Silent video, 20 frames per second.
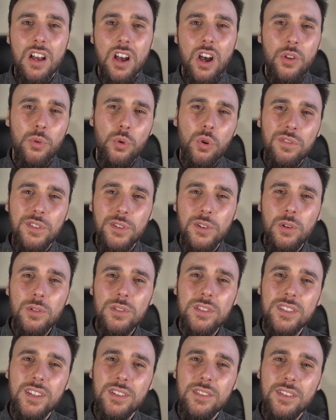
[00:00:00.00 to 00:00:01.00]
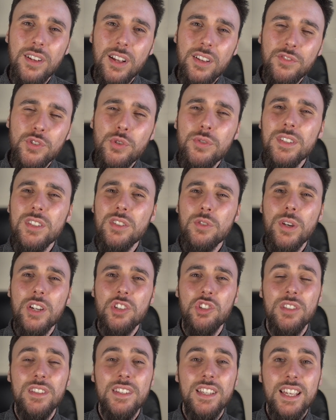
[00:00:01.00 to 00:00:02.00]
unorthodox, so viewer
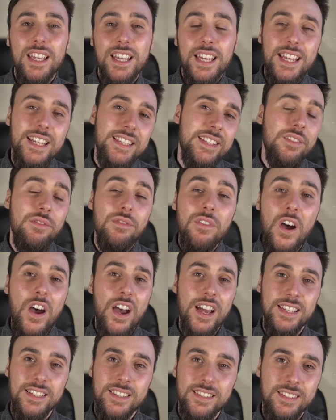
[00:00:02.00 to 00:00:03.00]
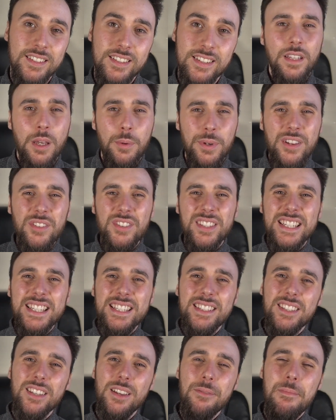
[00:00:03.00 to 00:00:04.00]
discretion is advised. Now we're going to
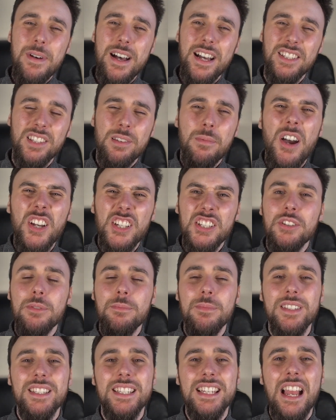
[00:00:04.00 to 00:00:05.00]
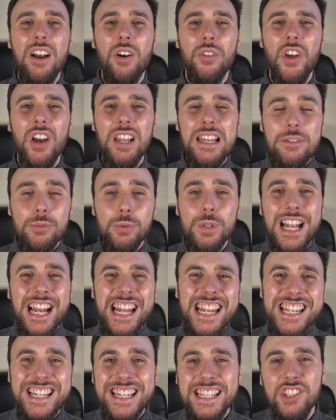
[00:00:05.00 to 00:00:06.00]
need some items to get on our little
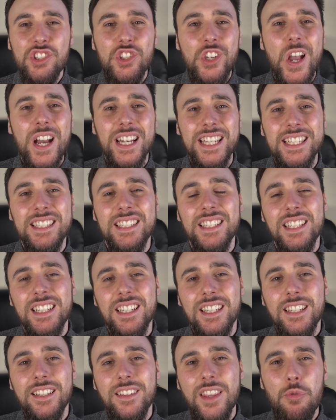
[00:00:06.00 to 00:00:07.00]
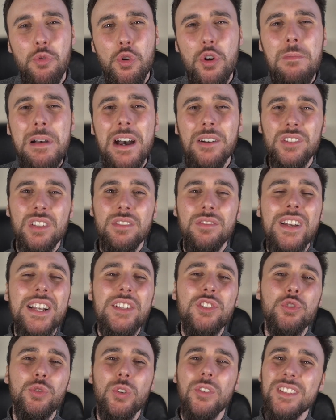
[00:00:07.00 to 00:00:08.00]
cleaning journey that we're about to
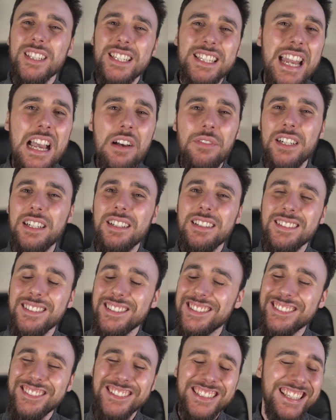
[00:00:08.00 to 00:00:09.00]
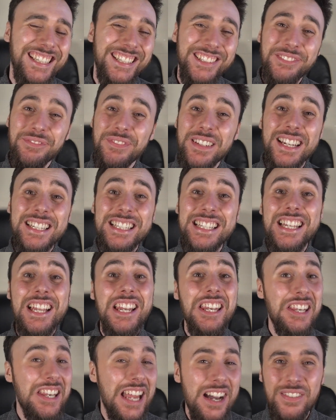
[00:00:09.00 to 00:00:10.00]
venture on together. We're going to bloody
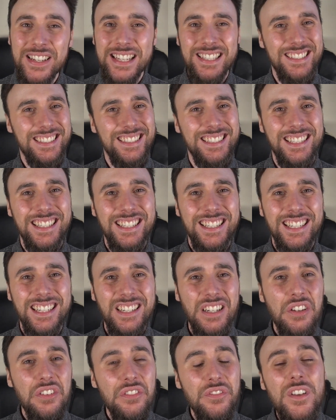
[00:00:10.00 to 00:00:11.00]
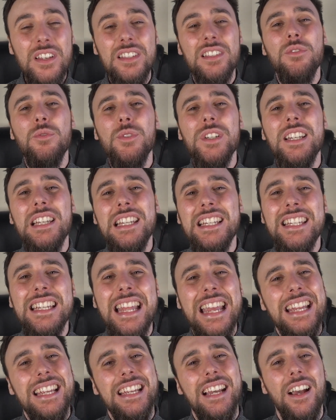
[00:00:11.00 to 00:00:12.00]
love it. First of all, you're going to
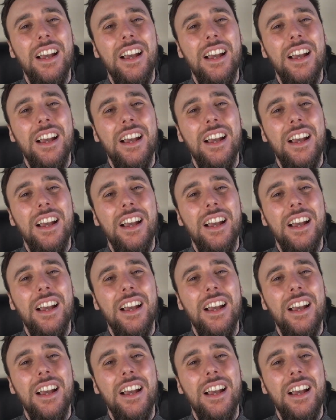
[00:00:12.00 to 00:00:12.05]
need